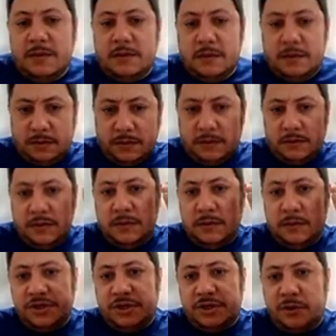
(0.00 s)
The
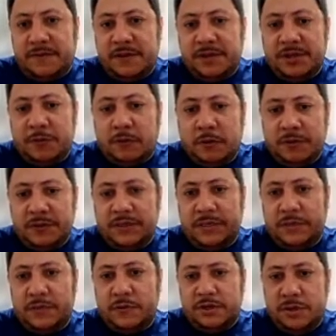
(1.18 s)
notion of tangent cones, the
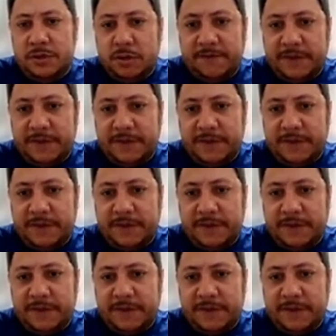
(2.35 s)
notion of